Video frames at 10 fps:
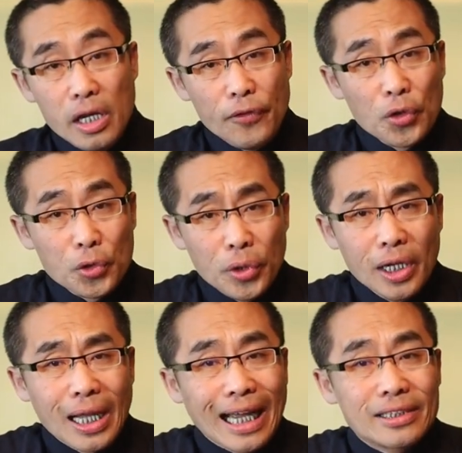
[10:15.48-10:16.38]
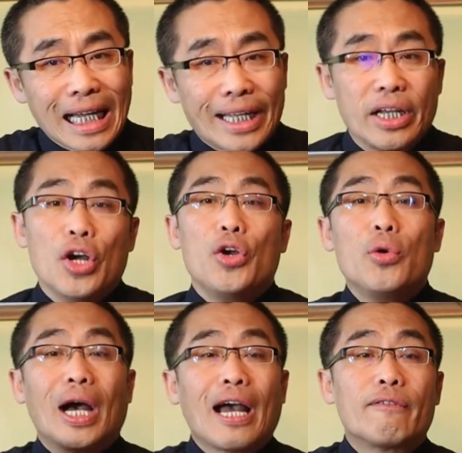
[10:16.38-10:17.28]
If you realize that
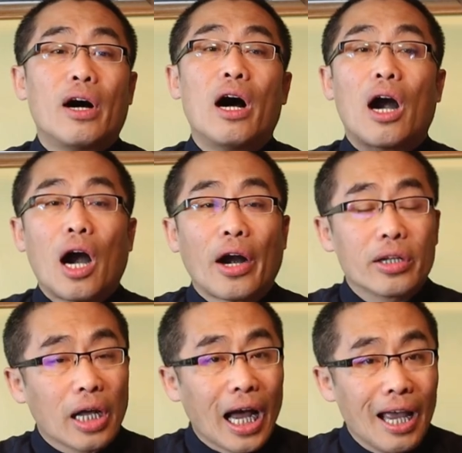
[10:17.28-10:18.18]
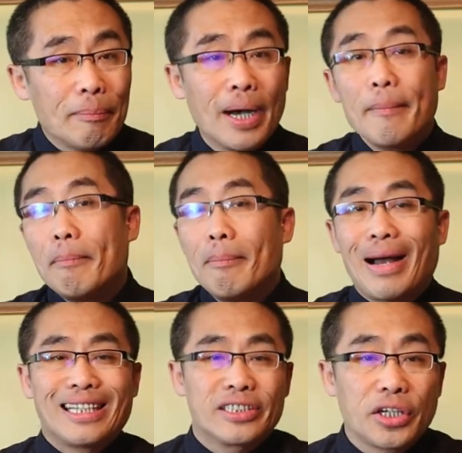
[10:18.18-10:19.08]
you have a hard time
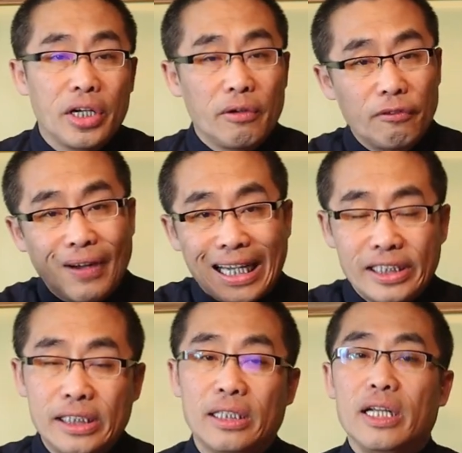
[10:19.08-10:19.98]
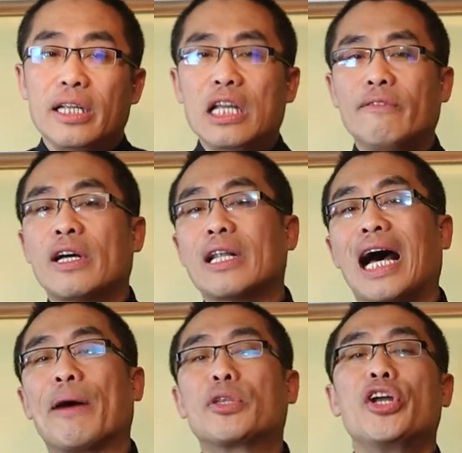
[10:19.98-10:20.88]
mastering Fajin even
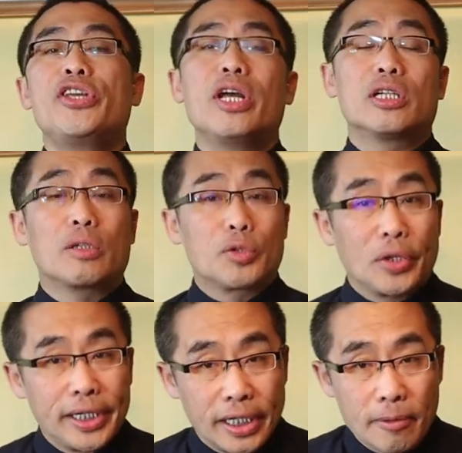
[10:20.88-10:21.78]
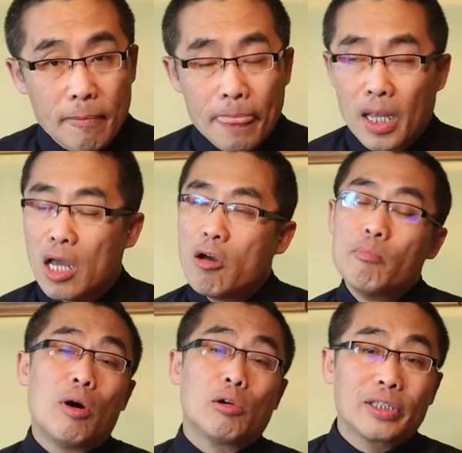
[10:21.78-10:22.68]
after years of training,
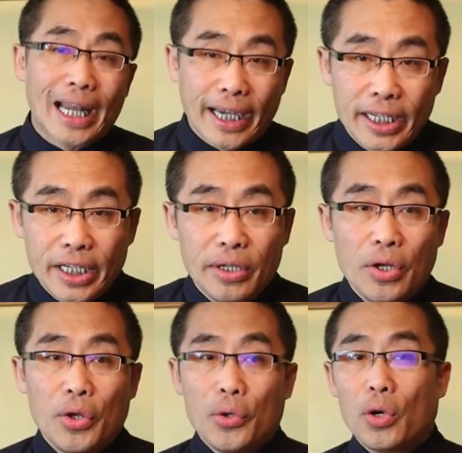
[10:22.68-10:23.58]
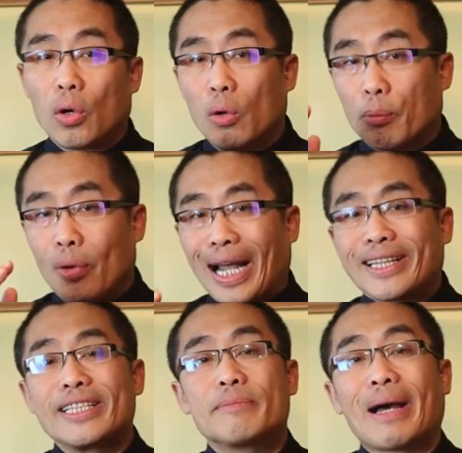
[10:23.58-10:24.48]
most likely your
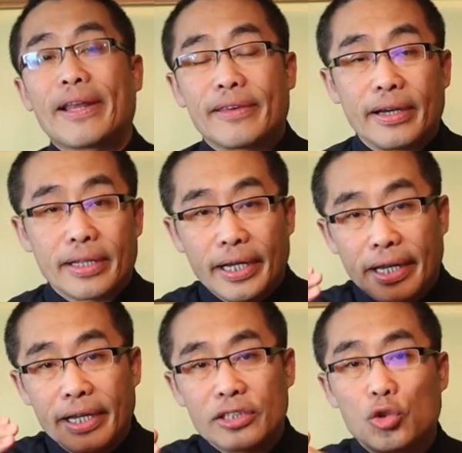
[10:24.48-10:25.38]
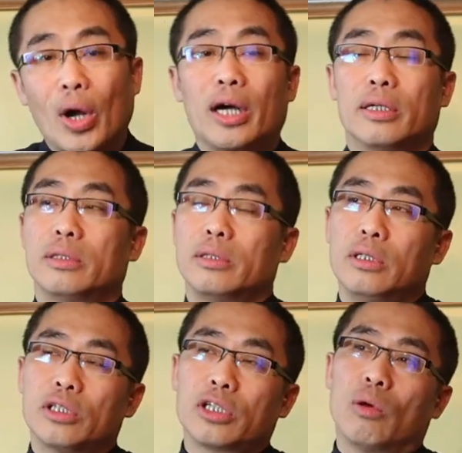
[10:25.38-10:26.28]
practice method is wrong.
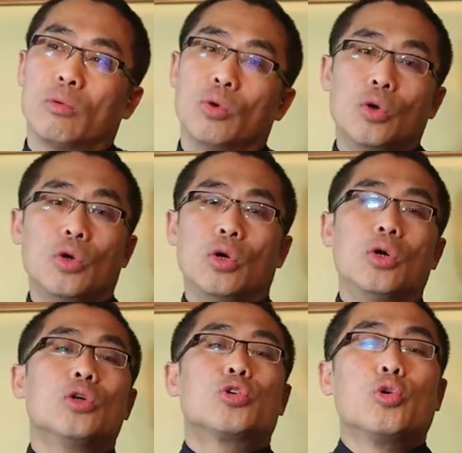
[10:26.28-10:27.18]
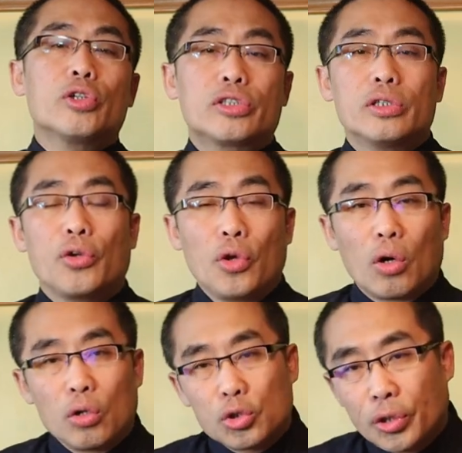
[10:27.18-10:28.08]
So, choose
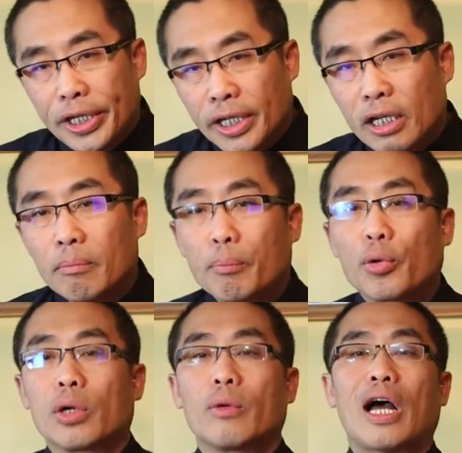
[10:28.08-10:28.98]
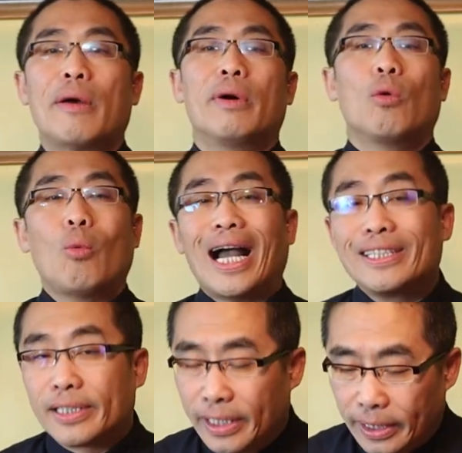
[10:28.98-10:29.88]
your training program
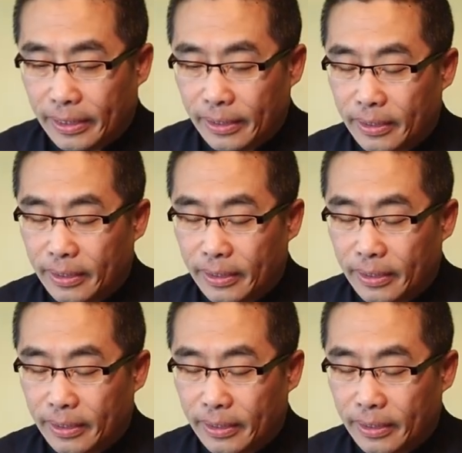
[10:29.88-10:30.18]
wisely.